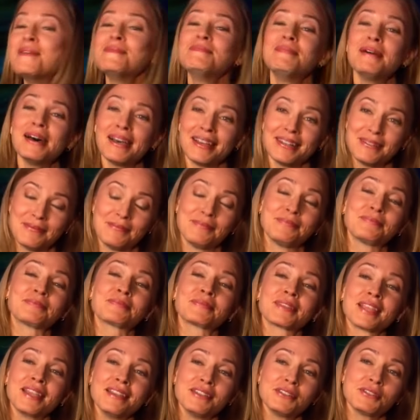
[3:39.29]
Thompson, who had
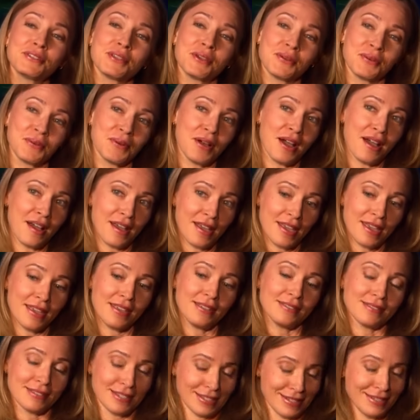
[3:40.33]
auditioned to play the
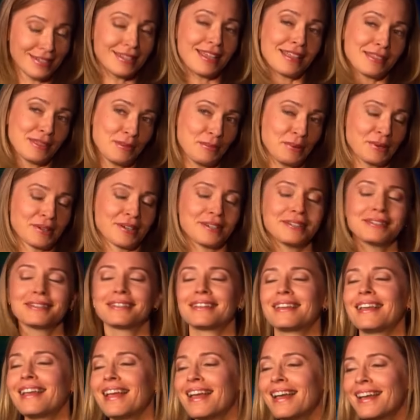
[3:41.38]
Queen in First Contact, was
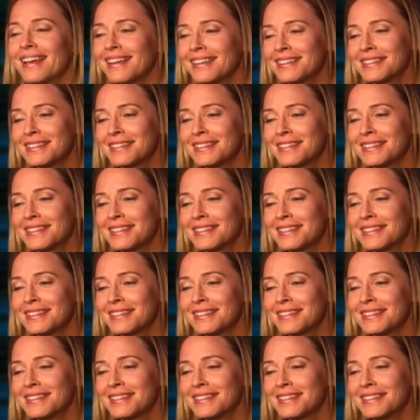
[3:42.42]
hired.